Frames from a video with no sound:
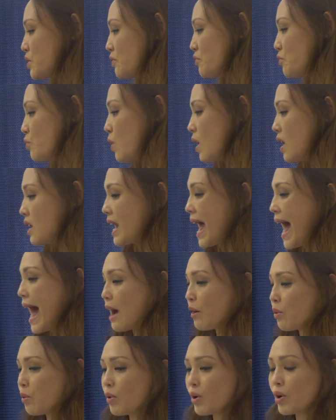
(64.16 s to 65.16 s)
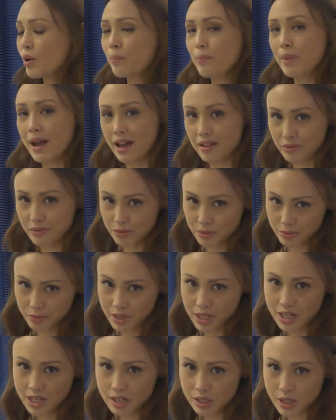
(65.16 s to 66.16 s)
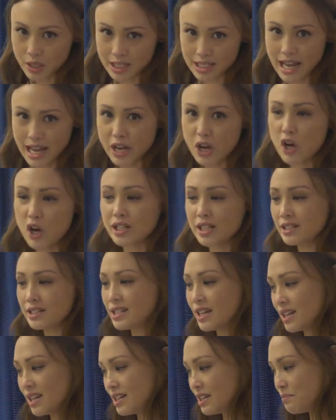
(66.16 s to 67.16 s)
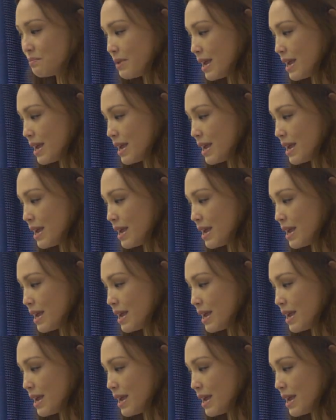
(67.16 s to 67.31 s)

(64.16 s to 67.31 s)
of what our bathroom really looks like on a daily